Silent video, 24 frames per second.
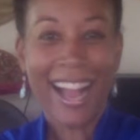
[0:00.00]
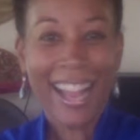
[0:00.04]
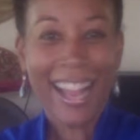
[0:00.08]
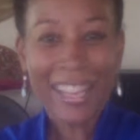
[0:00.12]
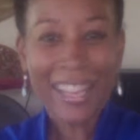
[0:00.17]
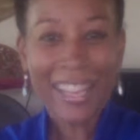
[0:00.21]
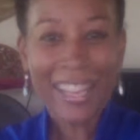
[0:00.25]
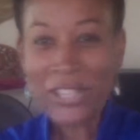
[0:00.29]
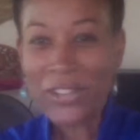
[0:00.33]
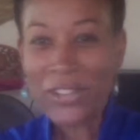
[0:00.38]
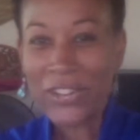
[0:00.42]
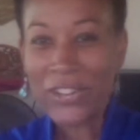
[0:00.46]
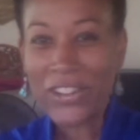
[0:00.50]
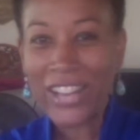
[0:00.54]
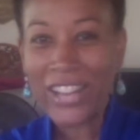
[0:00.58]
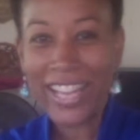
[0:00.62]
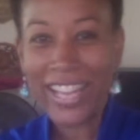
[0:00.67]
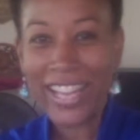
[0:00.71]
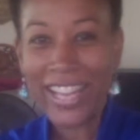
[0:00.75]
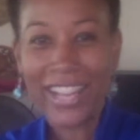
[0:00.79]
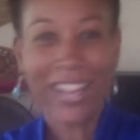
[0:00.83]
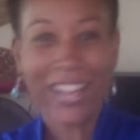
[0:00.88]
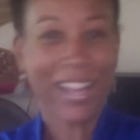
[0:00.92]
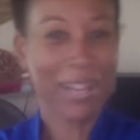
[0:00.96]
Hi,
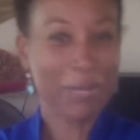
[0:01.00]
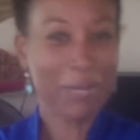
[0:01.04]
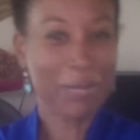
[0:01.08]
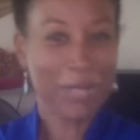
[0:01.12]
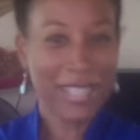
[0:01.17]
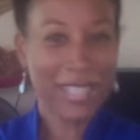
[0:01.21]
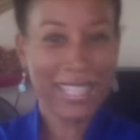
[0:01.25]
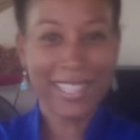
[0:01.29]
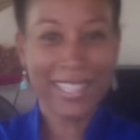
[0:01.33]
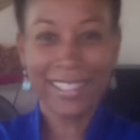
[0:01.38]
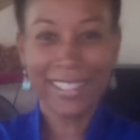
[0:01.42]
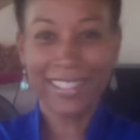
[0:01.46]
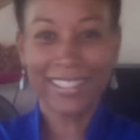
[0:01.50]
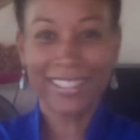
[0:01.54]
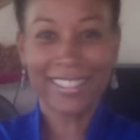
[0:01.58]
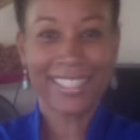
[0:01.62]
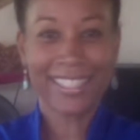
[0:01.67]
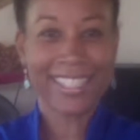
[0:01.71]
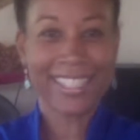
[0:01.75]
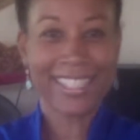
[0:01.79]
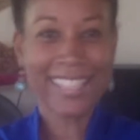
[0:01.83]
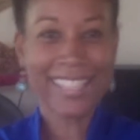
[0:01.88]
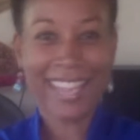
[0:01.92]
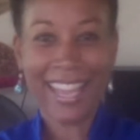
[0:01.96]
Joy. I'm here
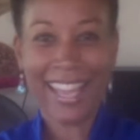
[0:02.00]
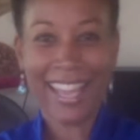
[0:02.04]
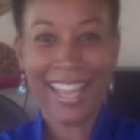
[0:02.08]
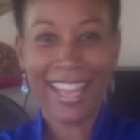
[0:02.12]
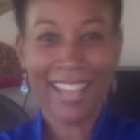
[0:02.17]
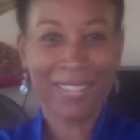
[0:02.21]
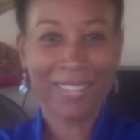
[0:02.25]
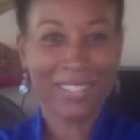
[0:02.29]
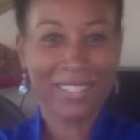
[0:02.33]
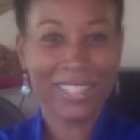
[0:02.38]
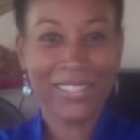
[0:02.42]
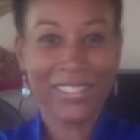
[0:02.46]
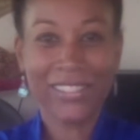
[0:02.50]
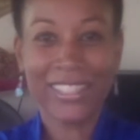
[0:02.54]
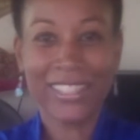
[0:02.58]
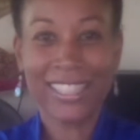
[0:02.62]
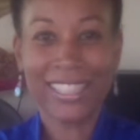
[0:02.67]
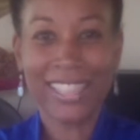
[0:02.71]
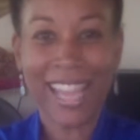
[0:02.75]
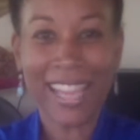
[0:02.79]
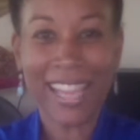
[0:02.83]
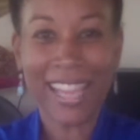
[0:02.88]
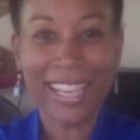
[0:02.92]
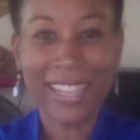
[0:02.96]
today. I'm so
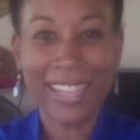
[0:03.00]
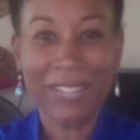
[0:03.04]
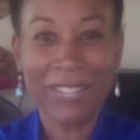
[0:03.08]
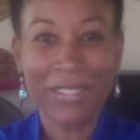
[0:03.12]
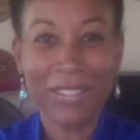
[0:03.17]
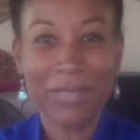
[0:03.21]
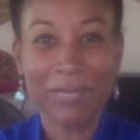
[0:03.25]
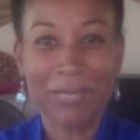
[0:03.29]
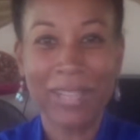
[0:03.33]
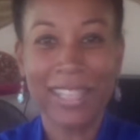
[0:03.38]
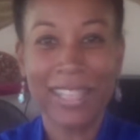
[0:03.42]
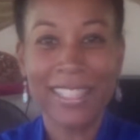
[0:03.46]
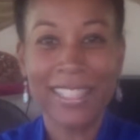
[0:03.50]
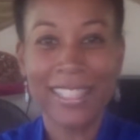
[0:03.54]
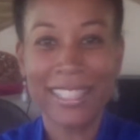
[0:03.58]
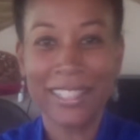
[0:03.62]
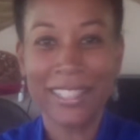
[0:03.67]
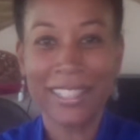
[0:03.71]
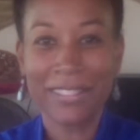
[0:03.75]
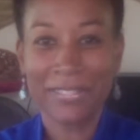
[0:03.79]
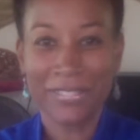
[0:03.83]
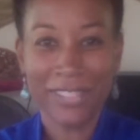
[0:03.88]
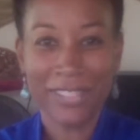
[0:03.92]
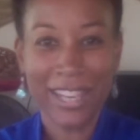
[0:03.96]
excited with my
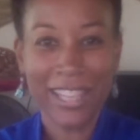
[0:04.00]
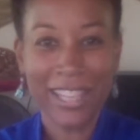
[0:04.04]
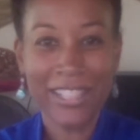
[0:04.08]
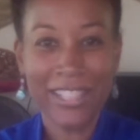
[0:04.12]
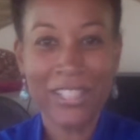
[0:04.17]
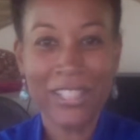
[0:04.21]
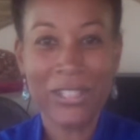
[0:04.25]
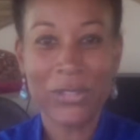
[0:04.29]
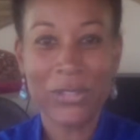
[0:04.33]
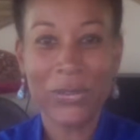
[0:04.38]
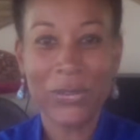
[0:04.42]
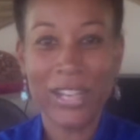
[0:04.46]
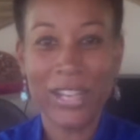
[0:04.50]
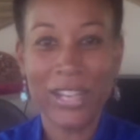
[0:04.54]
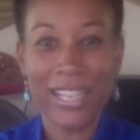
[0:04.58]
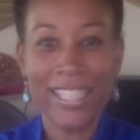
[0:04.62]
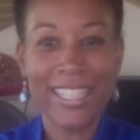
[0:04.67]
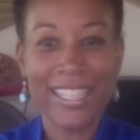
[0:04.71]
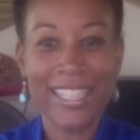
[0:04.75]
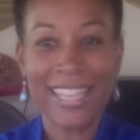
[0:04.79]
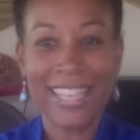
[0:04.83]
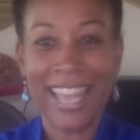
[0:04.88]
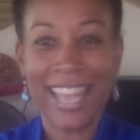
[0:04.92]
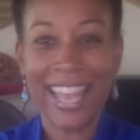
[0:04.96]
dear friend,
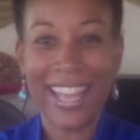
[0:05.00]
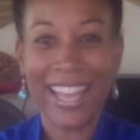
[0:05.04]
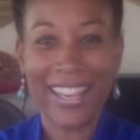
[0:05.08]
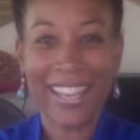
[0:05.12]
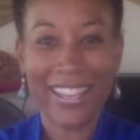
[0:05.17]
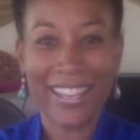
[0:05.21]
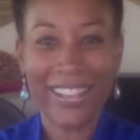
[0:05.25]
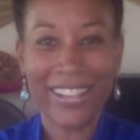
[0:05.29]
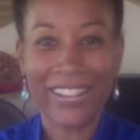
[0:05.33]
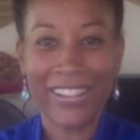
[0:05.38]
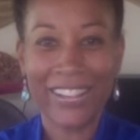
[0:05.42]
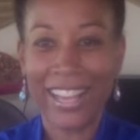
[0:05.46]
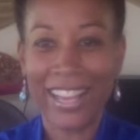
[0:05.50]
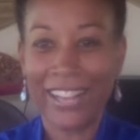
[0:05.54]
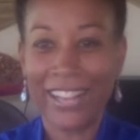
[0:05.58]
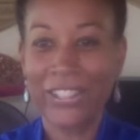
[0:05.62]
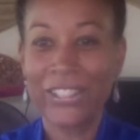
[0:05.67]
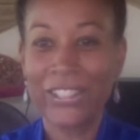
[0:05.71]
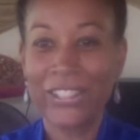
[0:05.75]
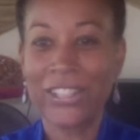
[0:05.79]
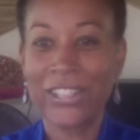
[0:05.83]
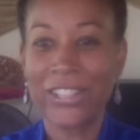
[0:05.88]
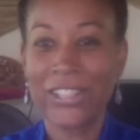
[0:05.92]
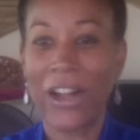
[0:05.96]
Joy Taylor, and
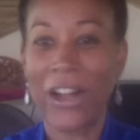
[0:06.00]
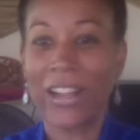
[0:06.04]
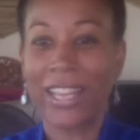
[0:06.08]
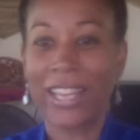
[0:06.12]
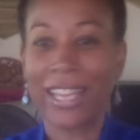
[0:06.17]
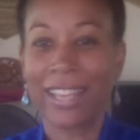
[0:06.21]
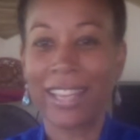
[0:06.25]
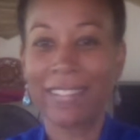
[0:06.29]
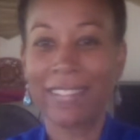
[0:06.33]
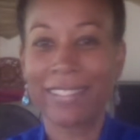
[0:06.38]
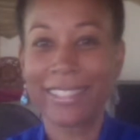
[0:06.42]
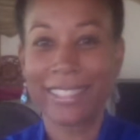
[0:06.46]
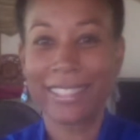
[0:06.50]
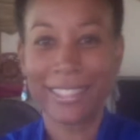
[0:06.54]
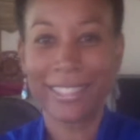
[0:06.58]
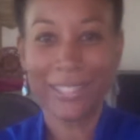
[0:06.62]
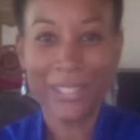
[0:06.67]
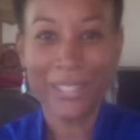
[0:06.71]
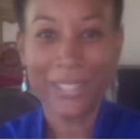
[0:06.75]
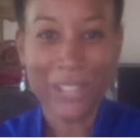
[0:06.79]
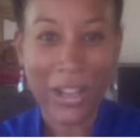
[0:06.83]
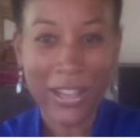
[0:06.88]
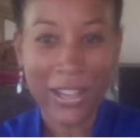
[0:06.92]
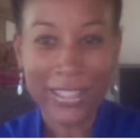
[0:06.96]
her doggie. What's
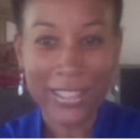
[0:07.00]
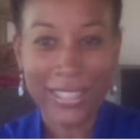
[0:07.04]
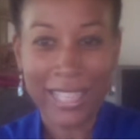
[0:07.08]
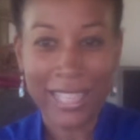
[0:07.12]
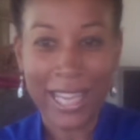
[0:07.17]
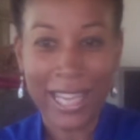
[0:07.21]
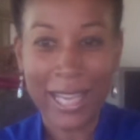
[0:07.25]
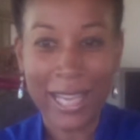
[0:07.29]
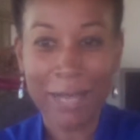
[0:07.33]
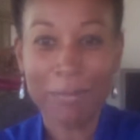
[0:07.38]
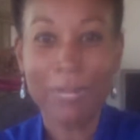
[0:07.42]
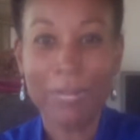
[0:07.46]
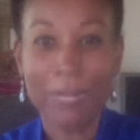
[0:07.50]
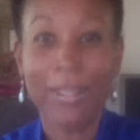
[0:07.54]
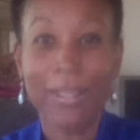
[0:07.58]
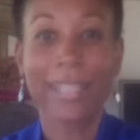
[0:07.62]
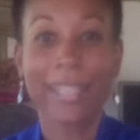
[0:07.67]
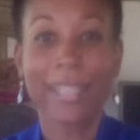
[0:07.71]
your dog's name?